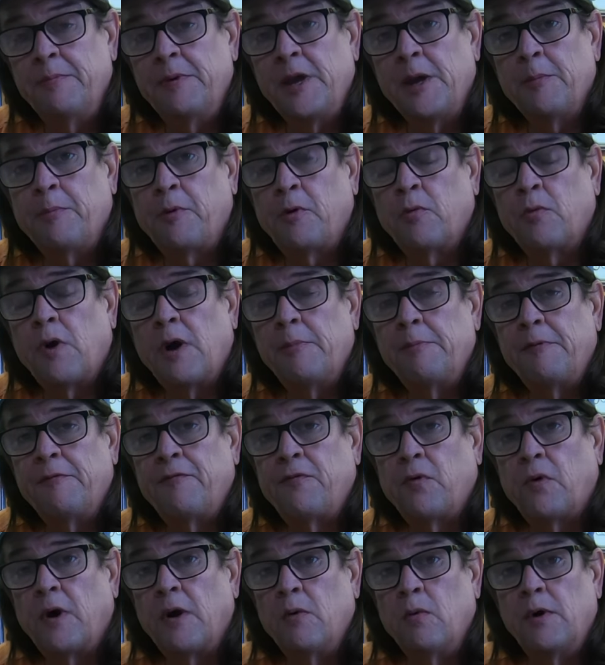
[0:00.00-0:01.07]
people right
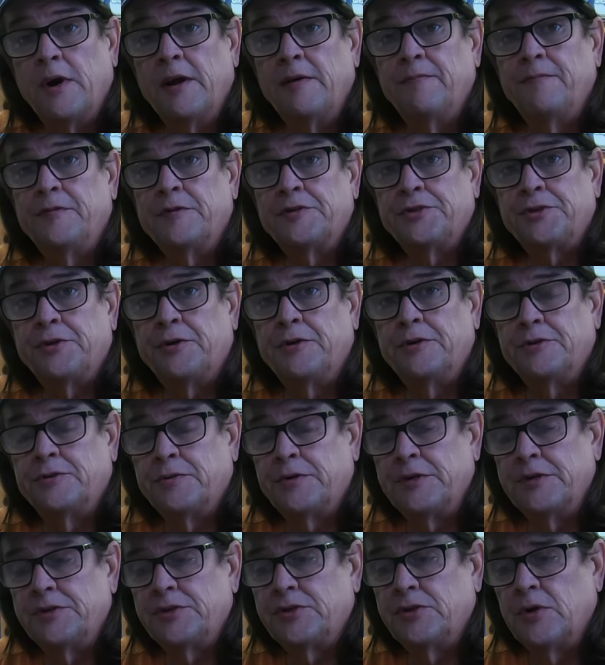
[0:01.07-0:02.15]
before I went in for
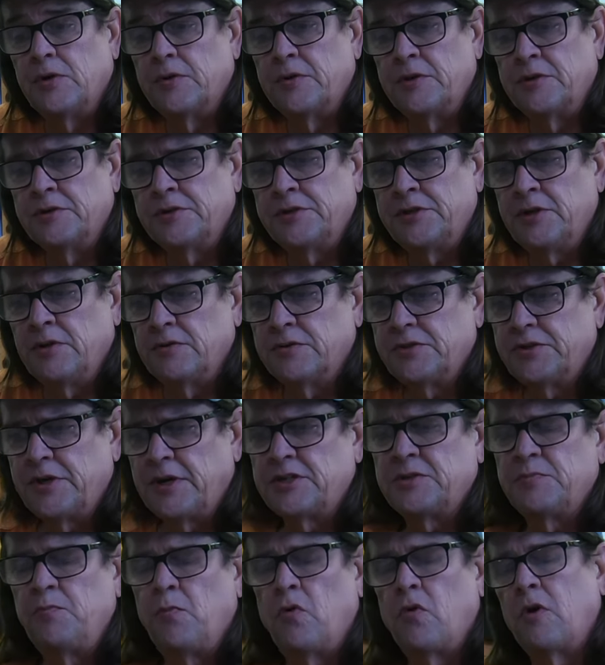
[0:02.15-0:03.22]
surgery. So there's still
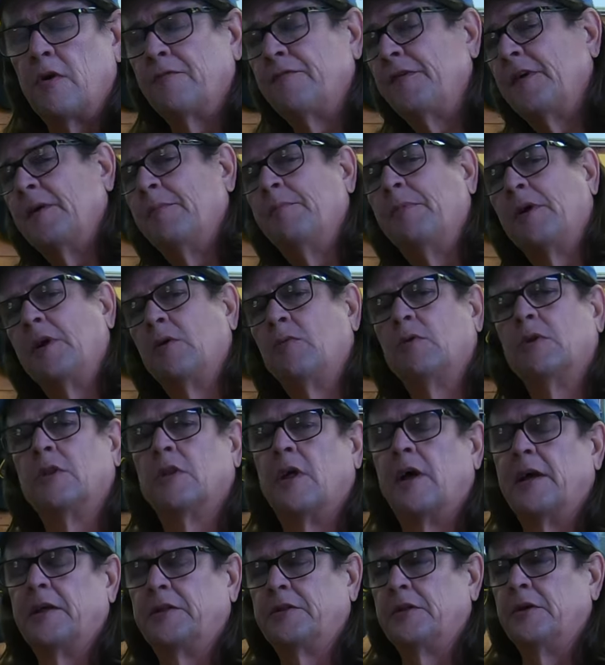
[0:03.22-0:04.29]
6 more if anybody would
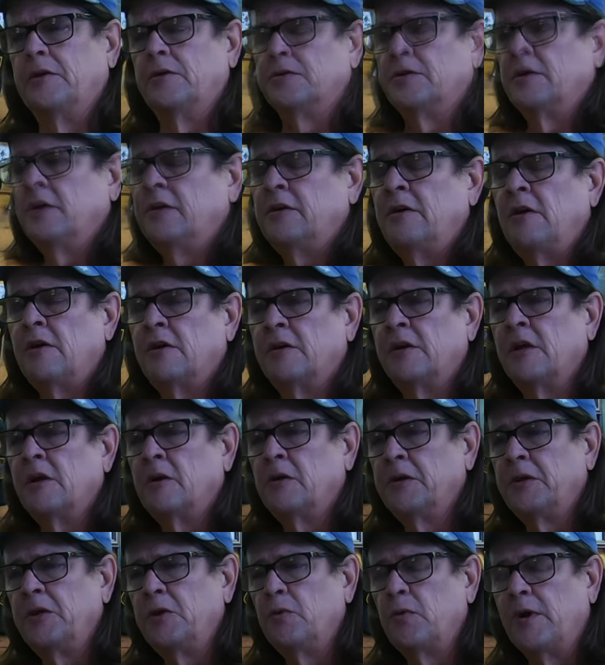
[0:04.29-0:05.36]
like those.
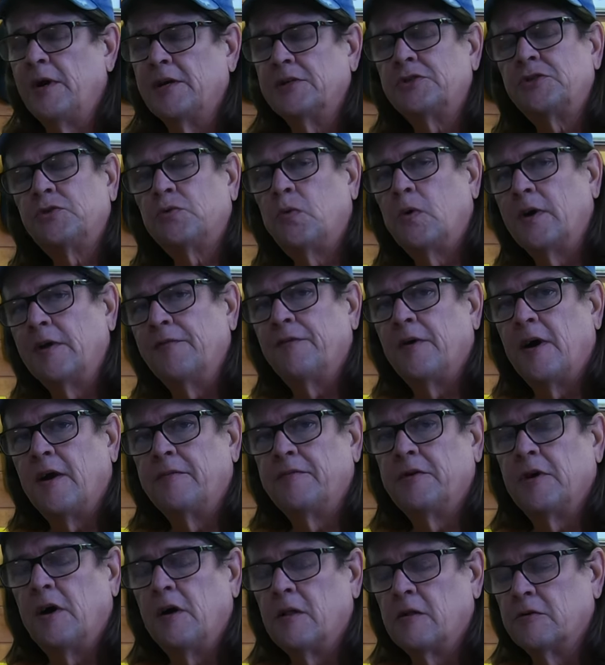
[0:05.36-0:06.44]
Continental US,
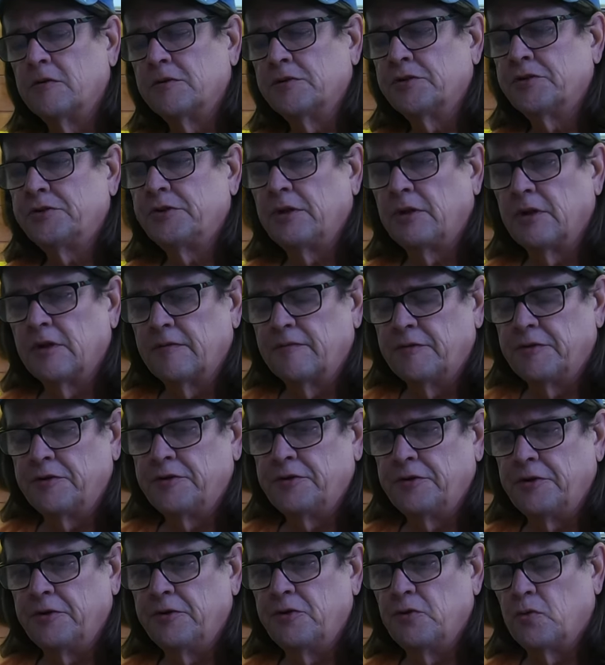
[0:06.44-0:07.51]
$25 delivered
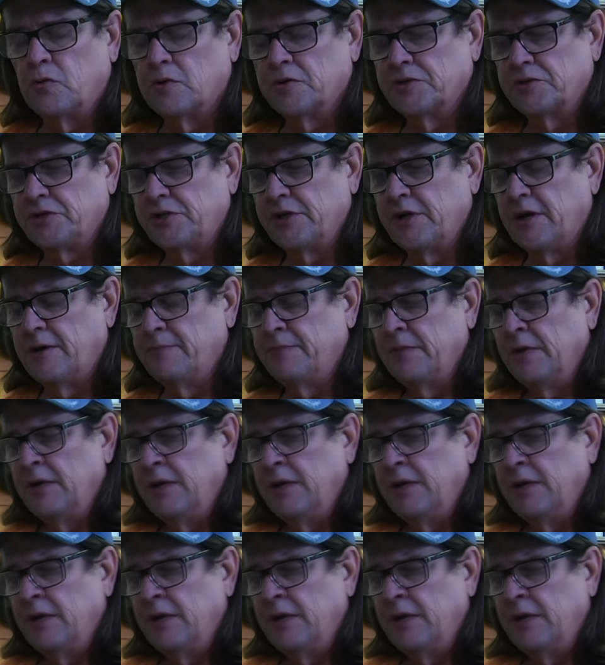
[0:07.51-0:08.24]
to your doorstep.